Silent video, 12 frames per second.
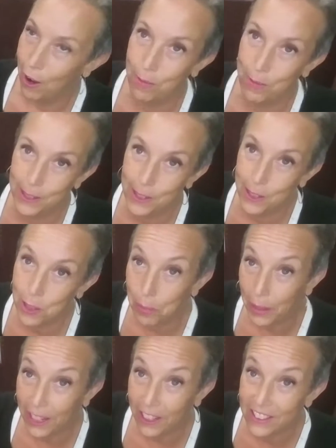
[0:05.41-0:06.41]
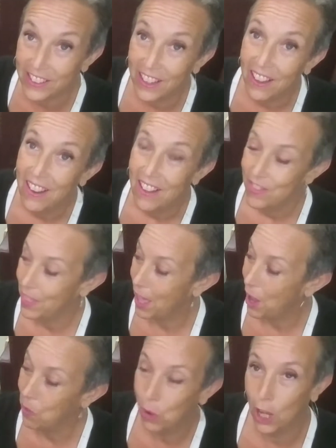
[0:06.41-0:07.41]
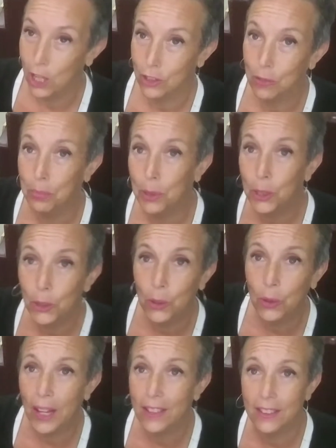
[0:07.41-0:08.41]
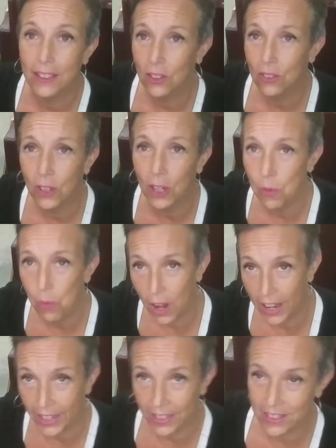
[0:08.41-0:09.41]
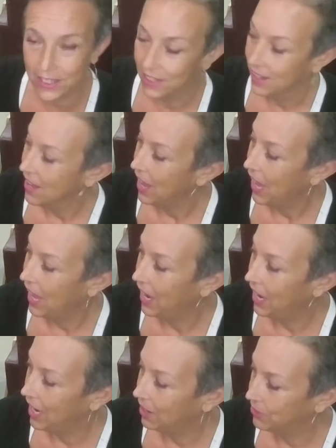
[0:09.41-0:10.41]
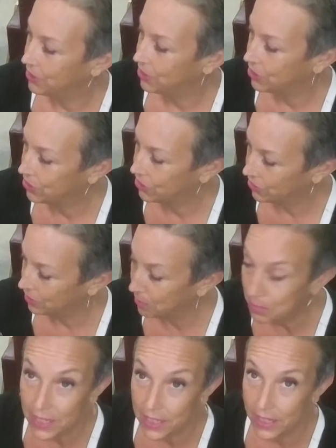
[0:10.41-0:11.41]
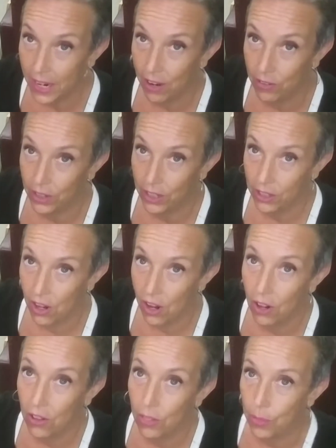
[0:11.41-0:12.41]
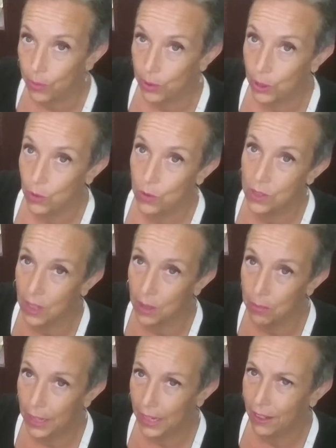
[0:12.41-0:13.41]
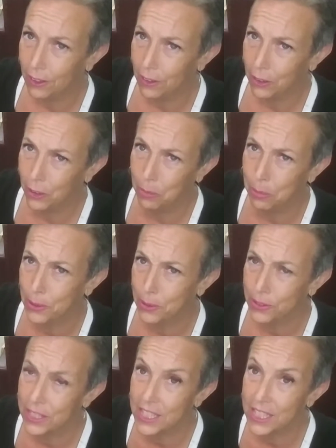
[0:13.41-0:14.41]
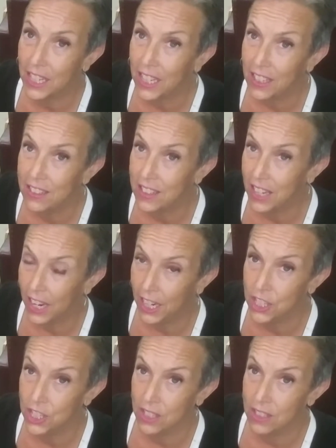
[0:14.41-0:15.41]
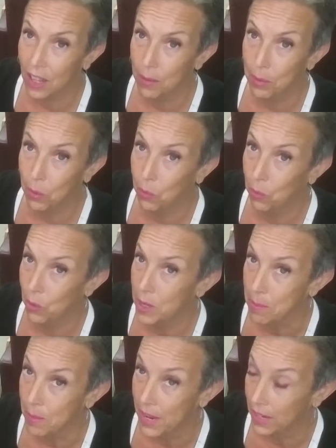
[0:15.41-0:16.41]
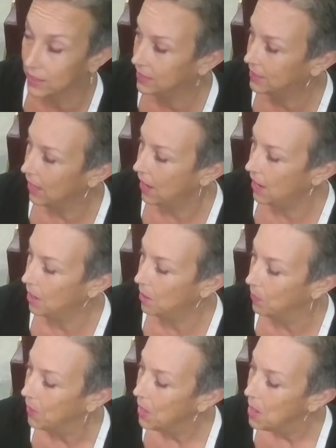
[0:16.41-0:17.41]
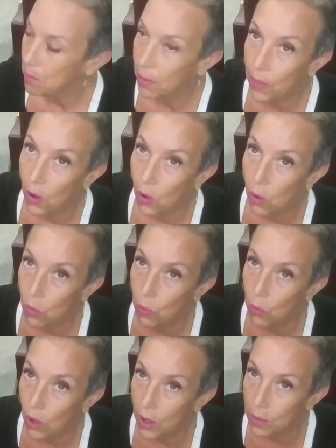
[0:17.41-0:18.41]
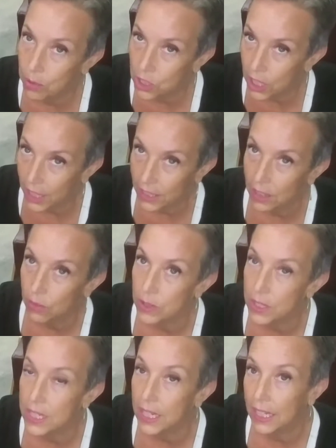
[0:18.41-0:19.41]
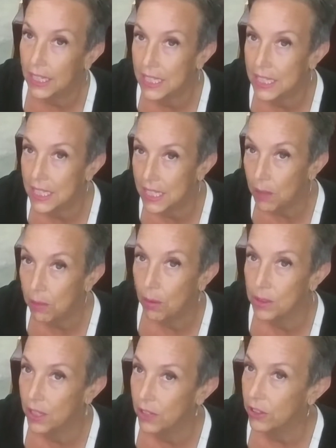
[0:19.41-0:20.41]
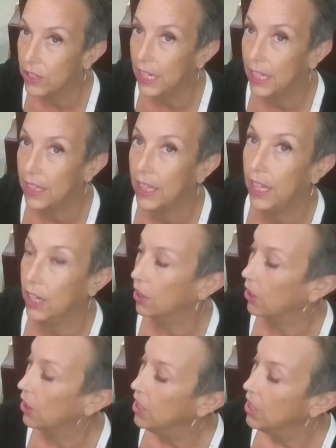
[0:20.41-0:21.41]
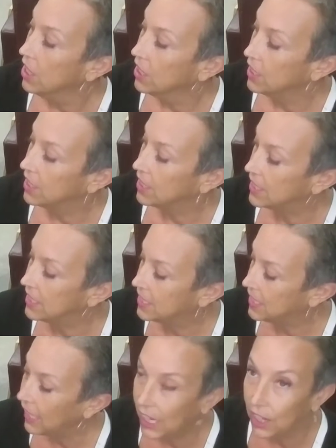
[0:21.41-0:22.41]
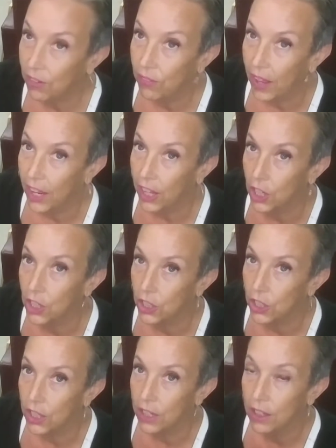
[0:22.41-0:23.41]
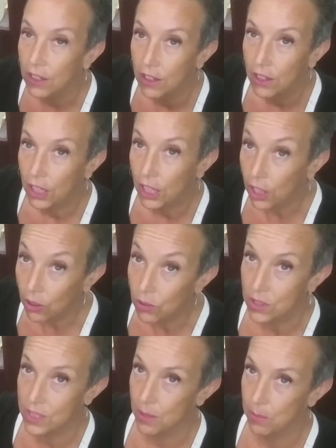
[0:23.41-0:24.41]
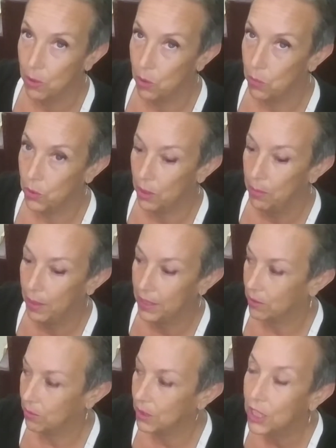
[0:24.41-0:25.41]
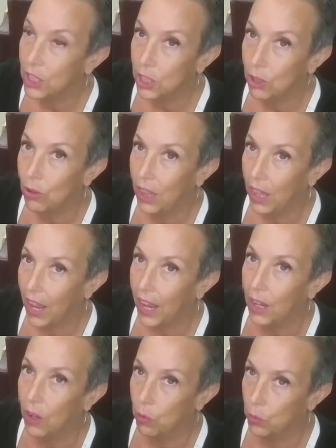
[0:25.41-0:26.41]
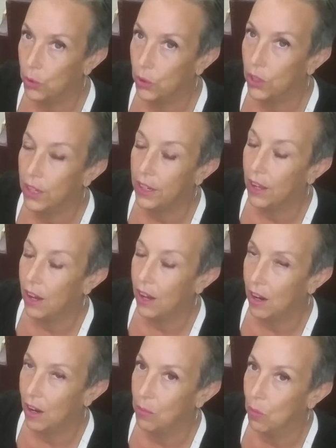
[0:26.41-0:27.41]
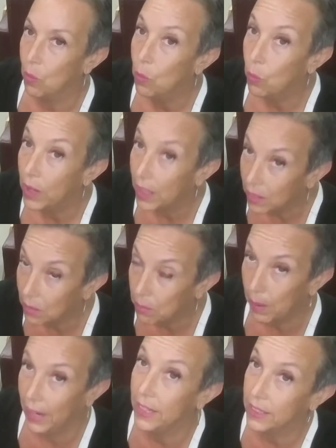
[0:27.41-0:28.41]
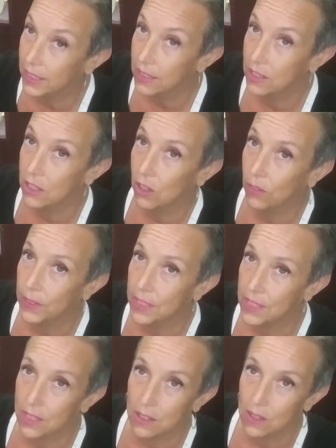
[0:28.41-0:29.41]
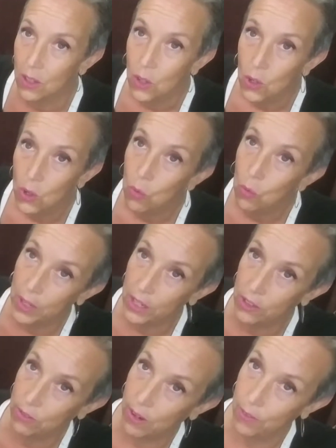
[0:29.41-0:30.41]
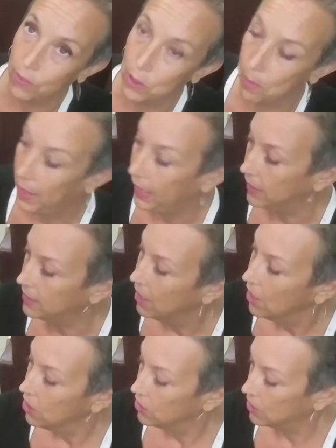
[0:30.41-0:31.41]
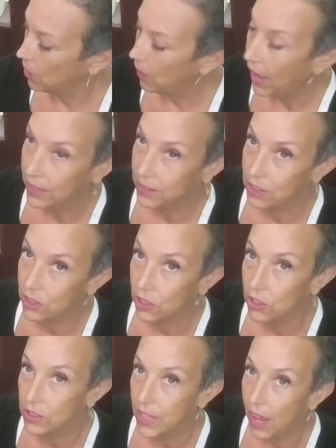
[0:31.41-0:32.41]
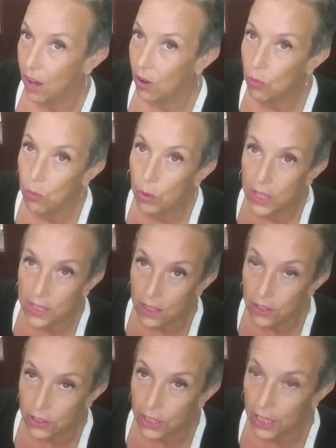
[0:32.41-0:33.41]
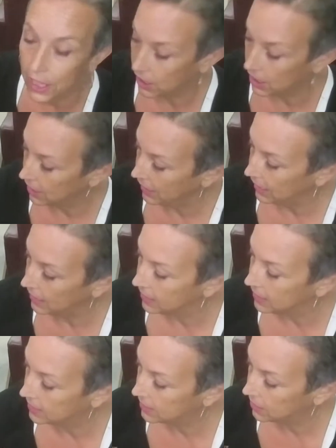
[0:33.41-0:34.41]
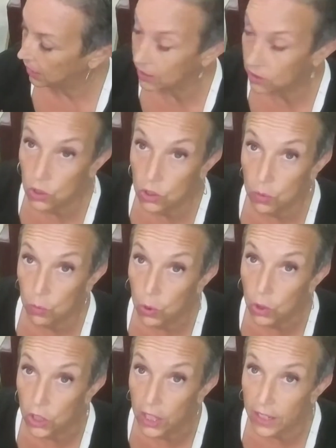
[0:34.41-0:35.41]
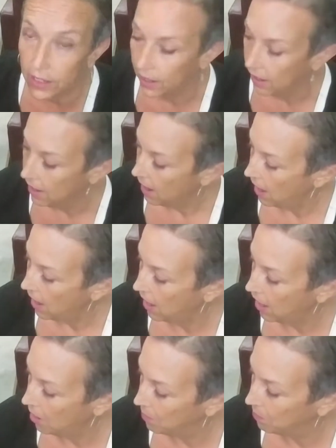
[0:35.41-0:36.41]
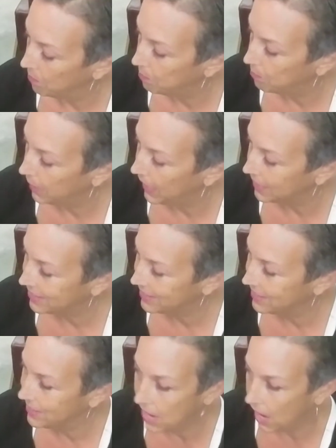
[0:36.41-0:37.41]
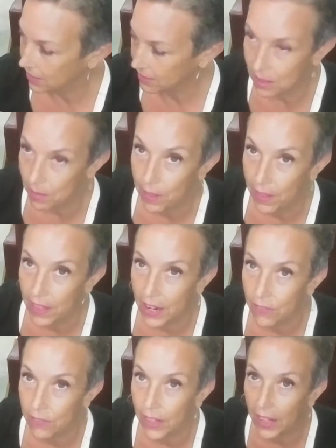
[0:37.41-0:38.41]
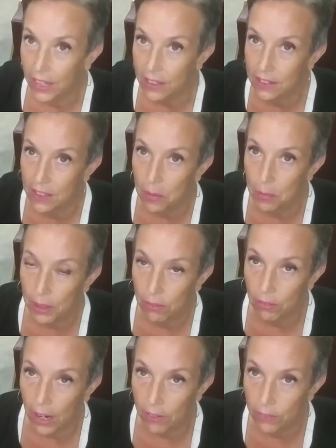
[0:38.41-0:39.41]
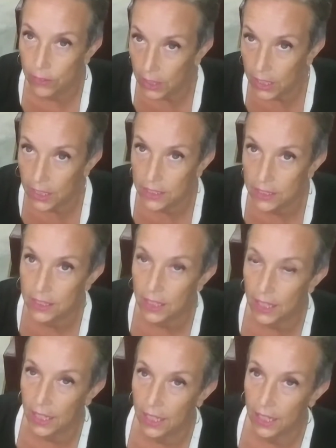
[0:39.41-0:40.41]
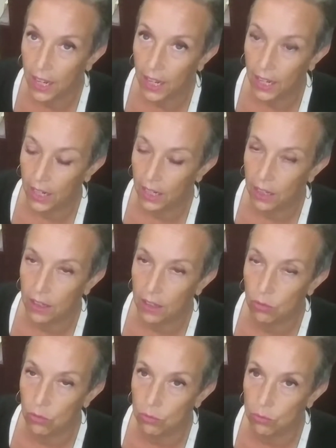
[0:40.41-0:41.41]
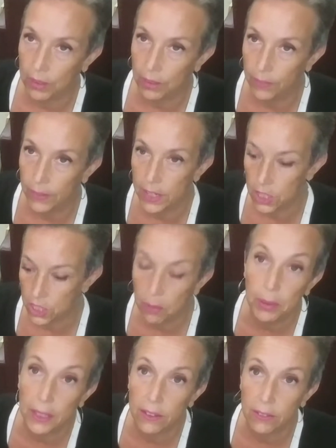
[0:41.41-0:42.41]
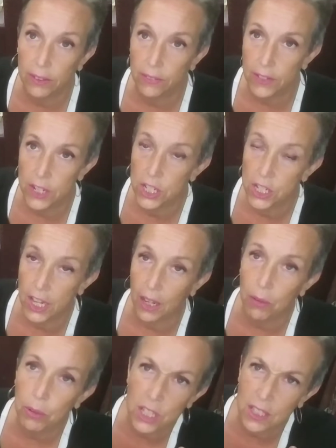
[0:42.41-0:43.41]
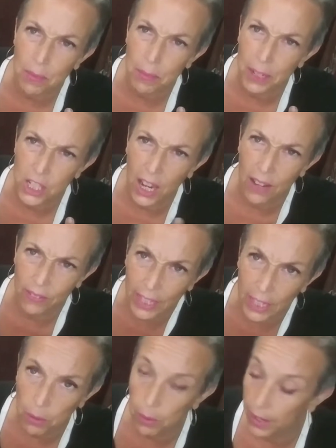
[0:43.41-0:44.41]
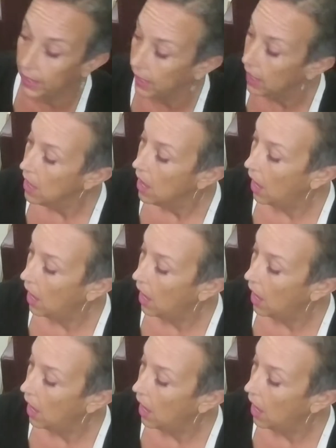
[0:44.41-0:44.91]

This is the piece that was blue and silver and white. I have stripped it down and gone through some like uber sticky stages. I mean, what a mess. But the whole objective was to see what was underneath here, to see if I could use some of the wood, because I really do like wood with painted surfaces when it's right for the piece. So as it turns out, what's under here is good wood, but it's not something that I feel like is going to be right for us in a refinished, completely refinished state, which isn't my job anyway.